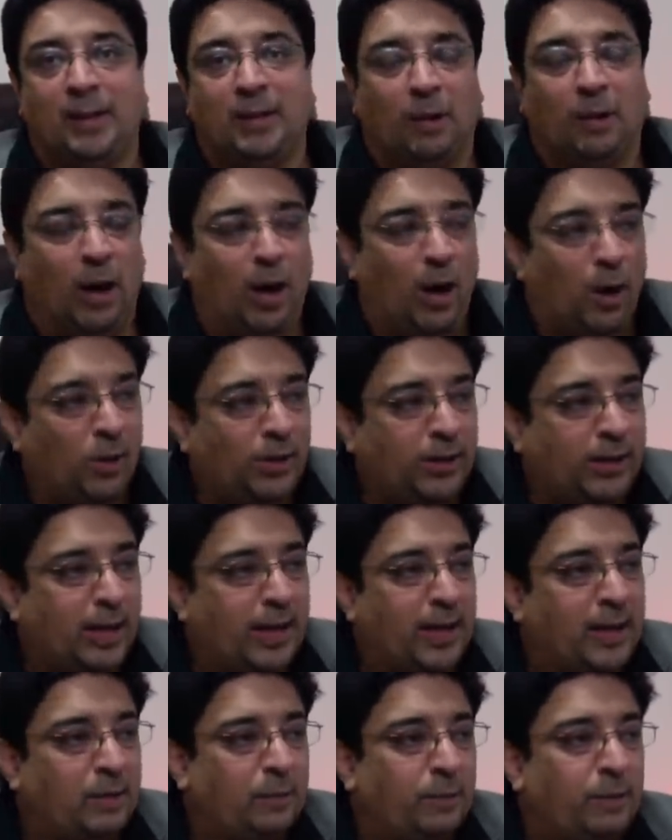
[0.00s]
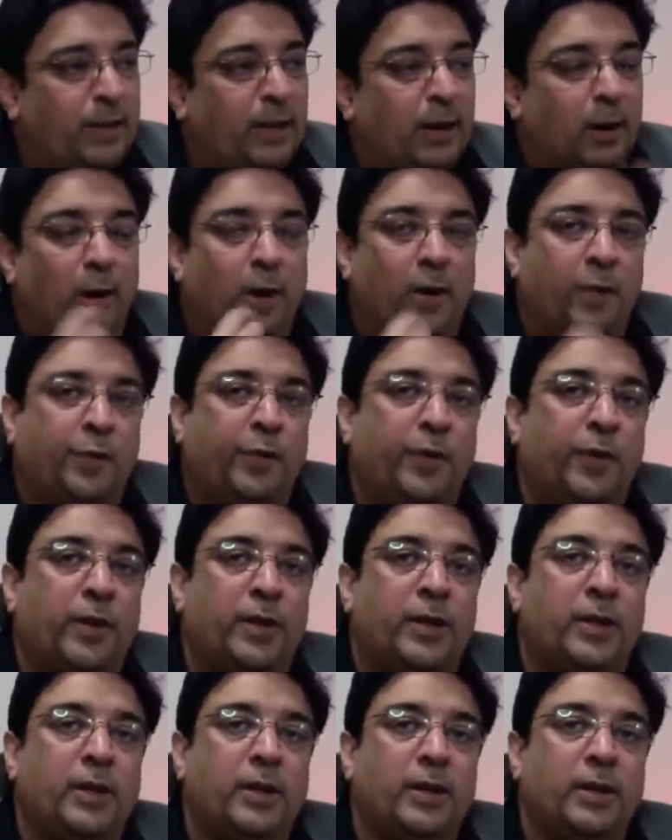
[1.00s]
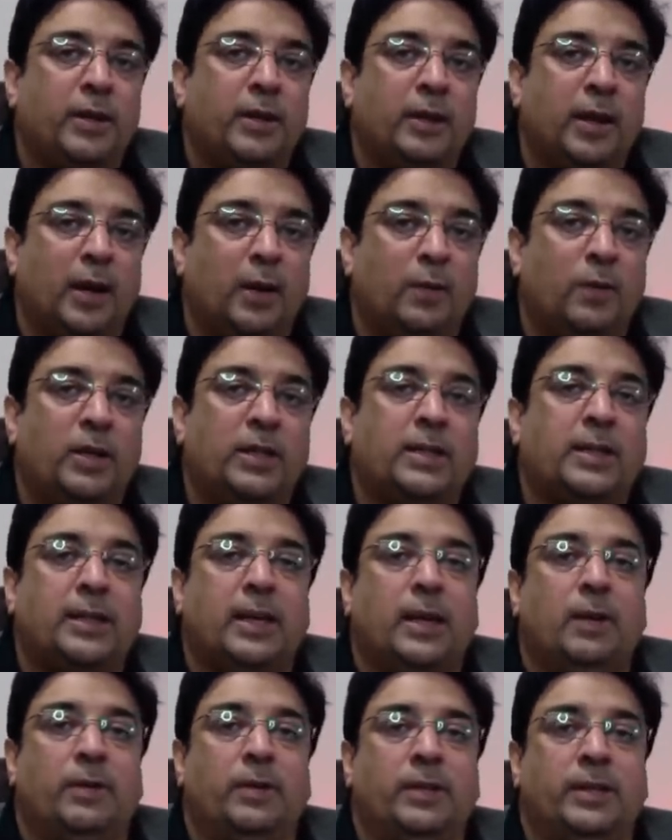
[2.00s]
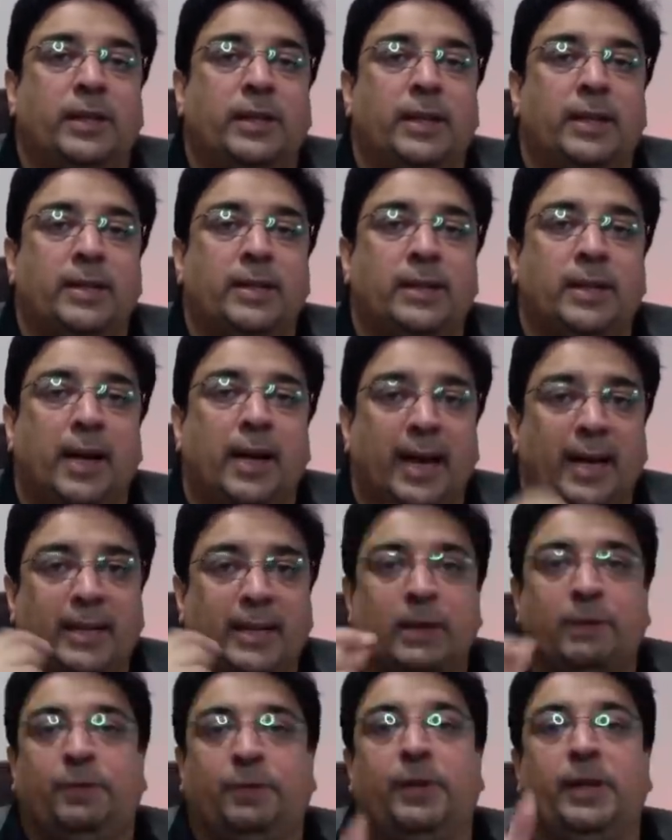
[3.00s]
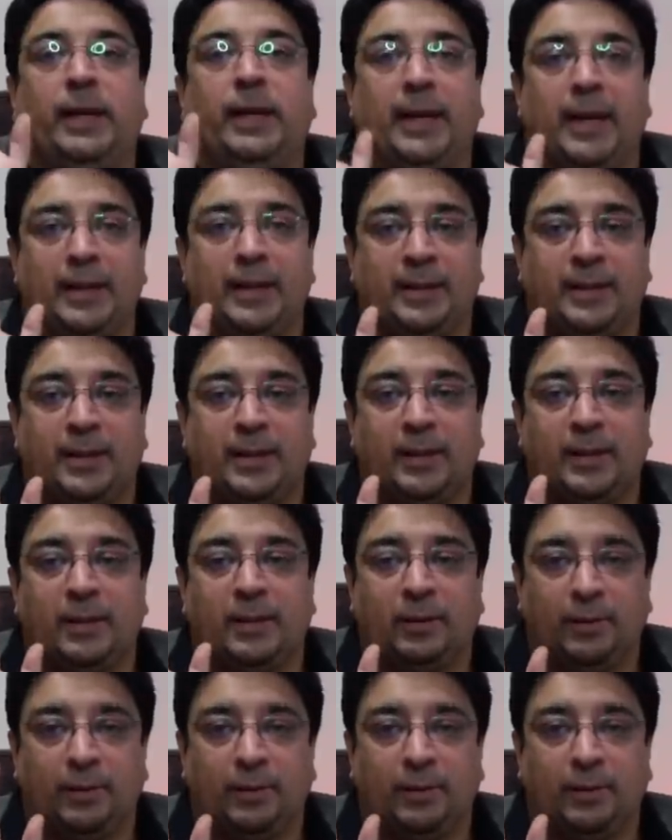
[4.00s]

how can we offer our services as a freelancer?